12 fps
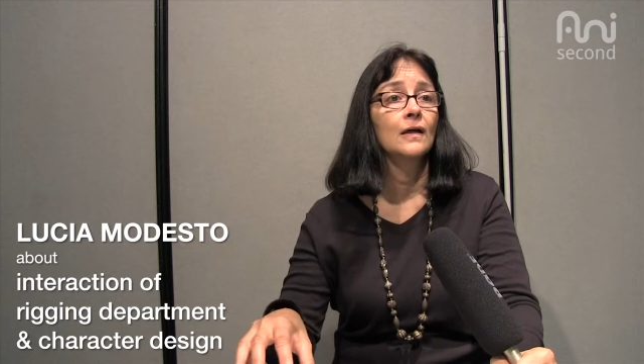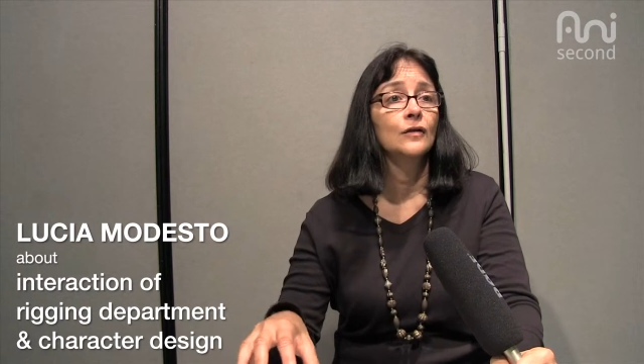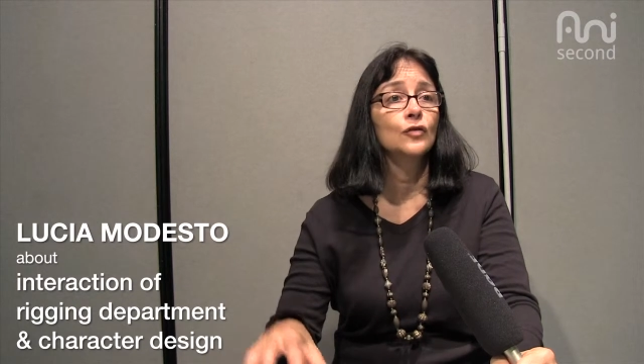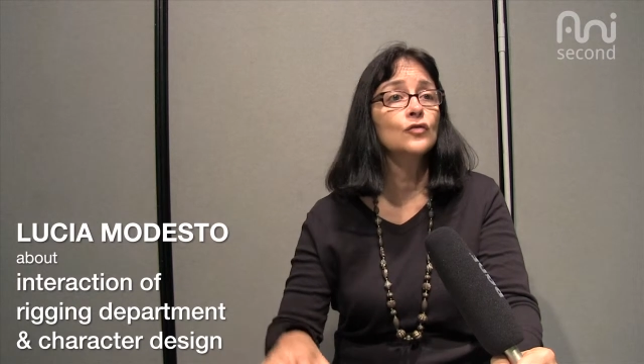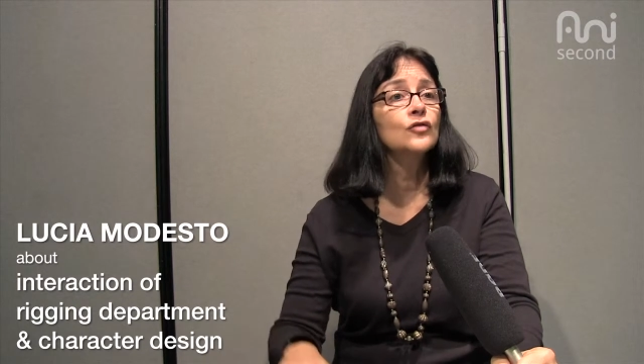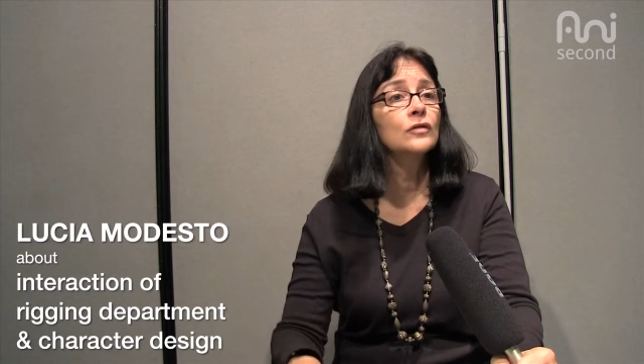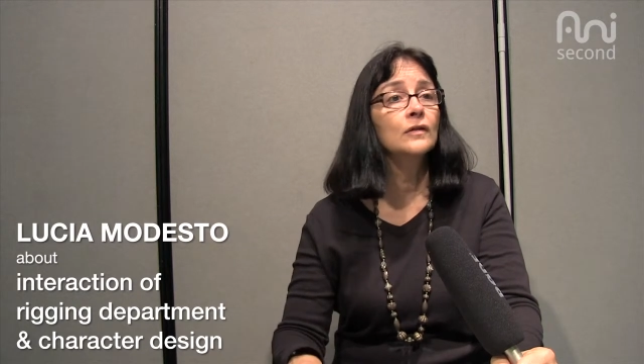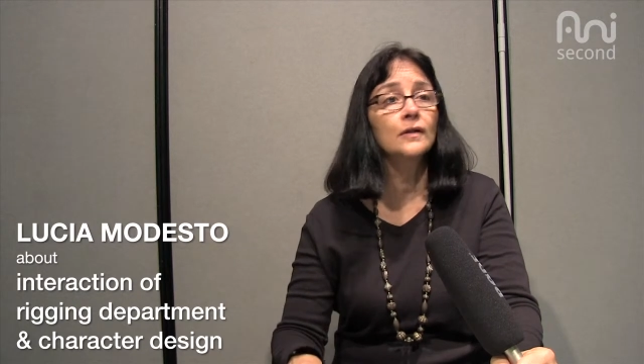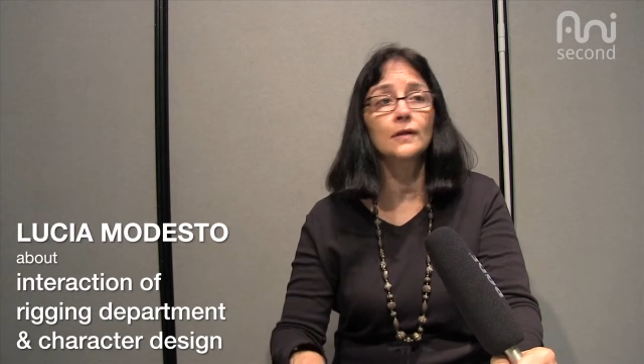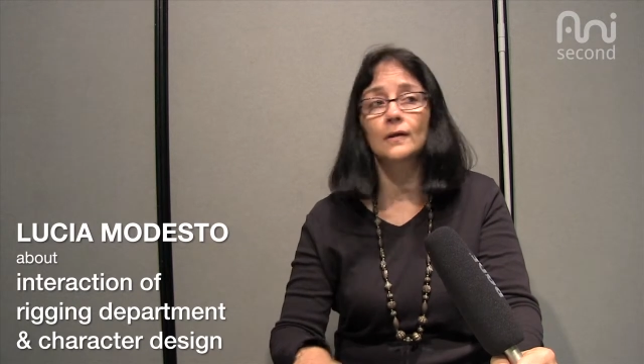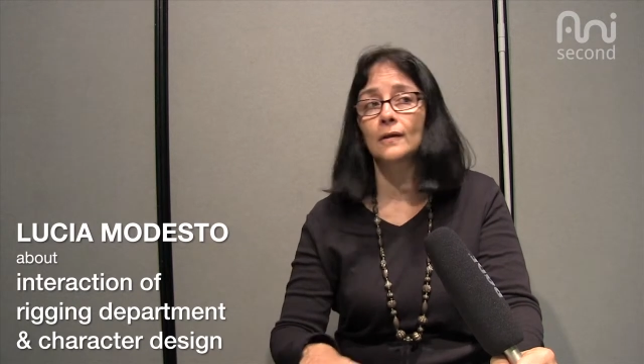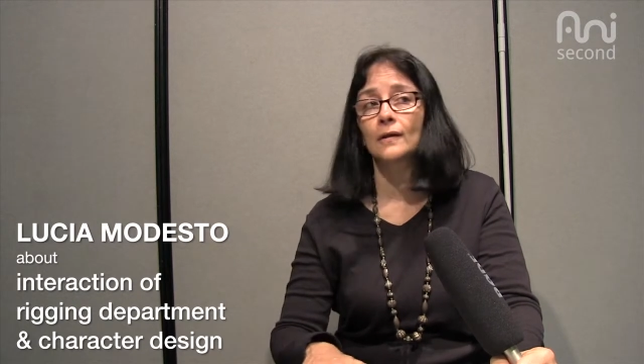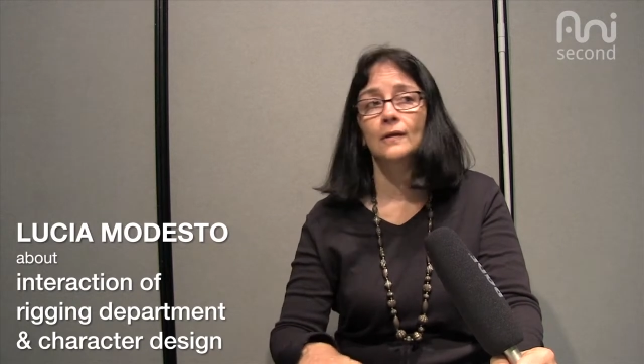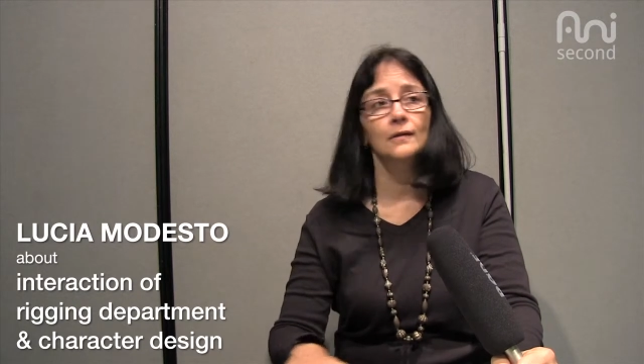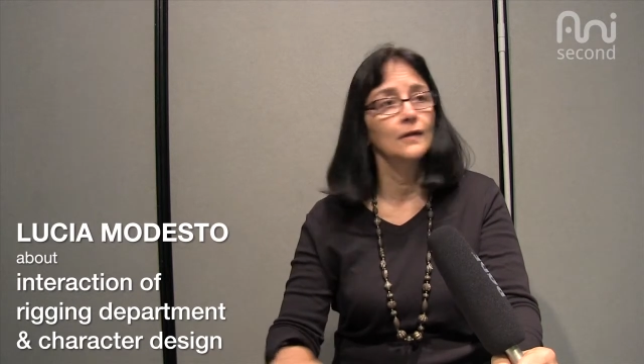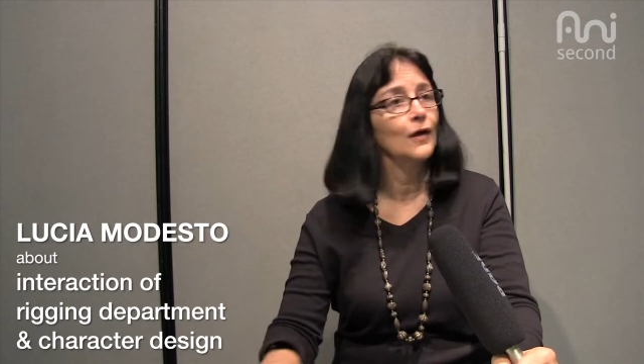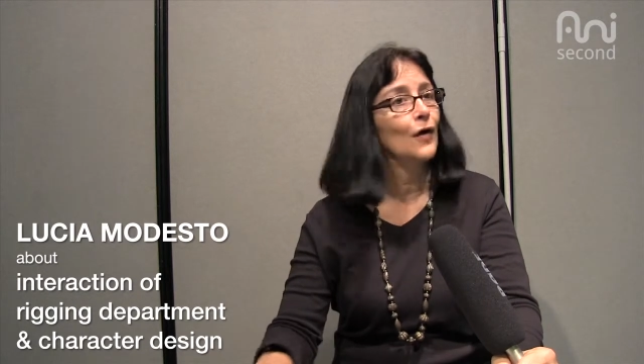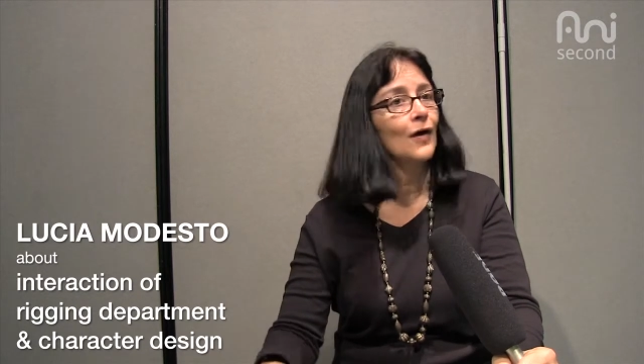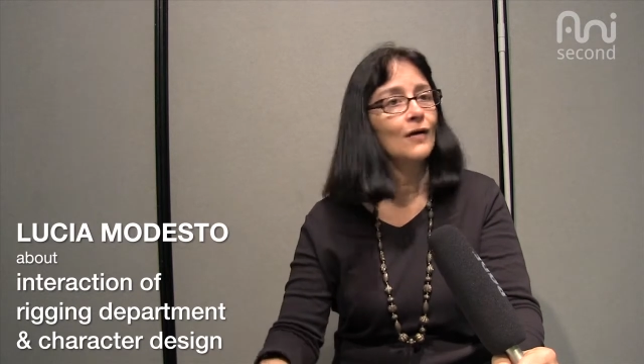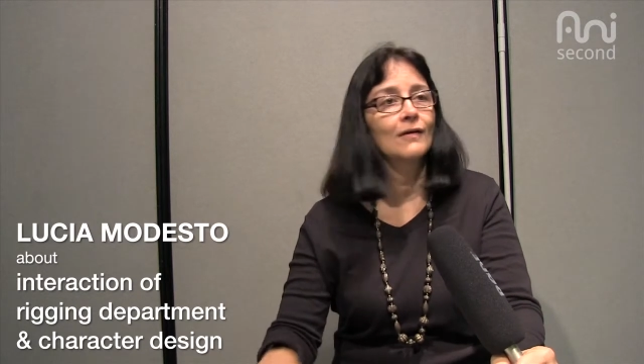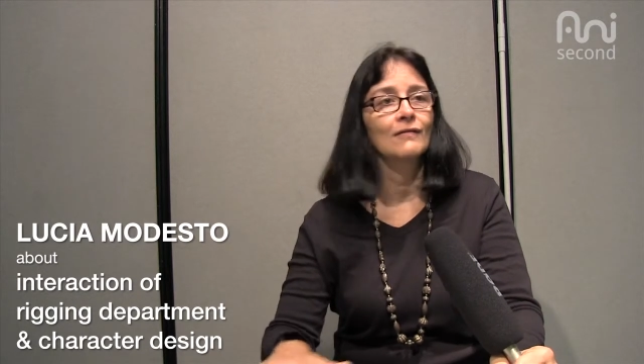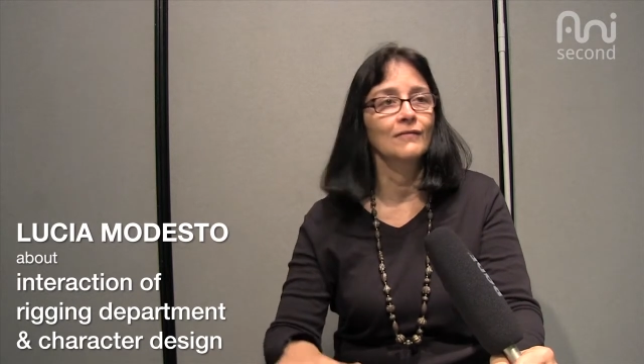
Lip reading: Usually they are